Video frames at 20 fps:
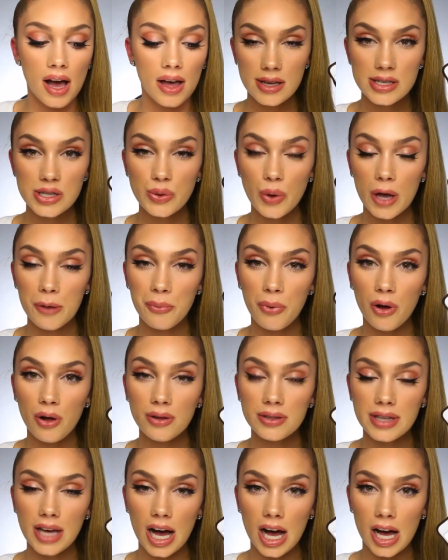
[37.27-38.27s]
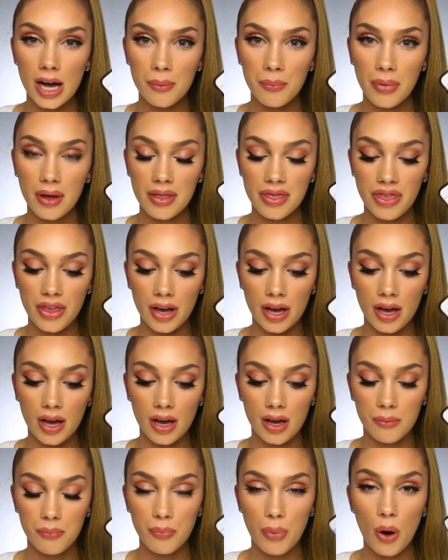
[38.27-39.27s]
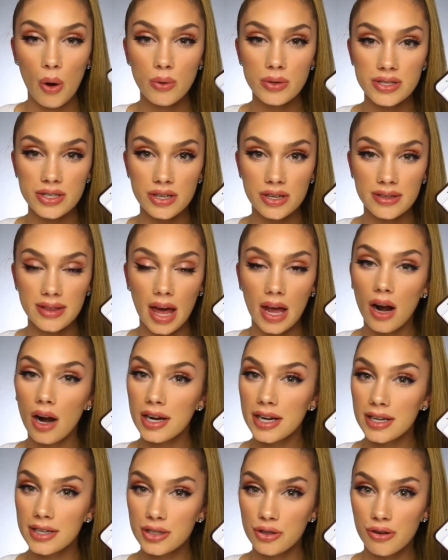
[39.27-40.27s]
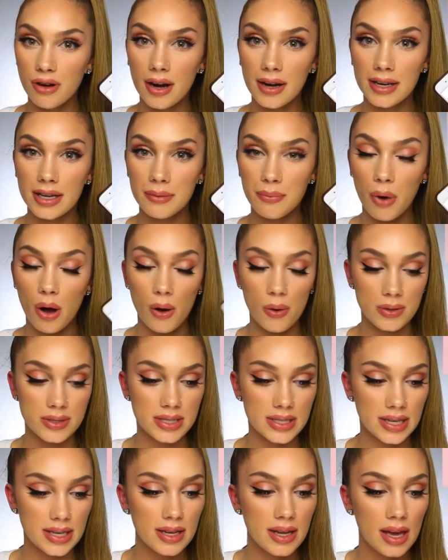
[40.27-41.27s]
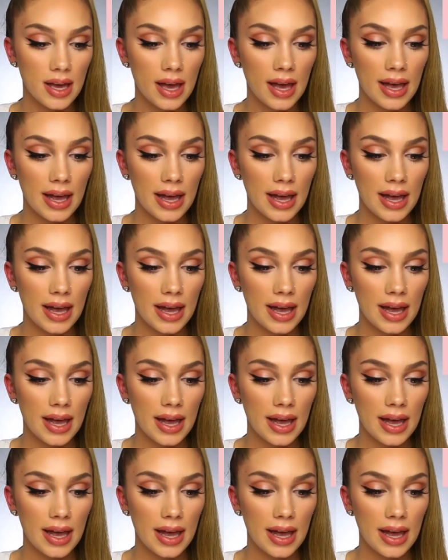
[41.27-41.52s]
So I pulled up the poster that Ariana Grande posted,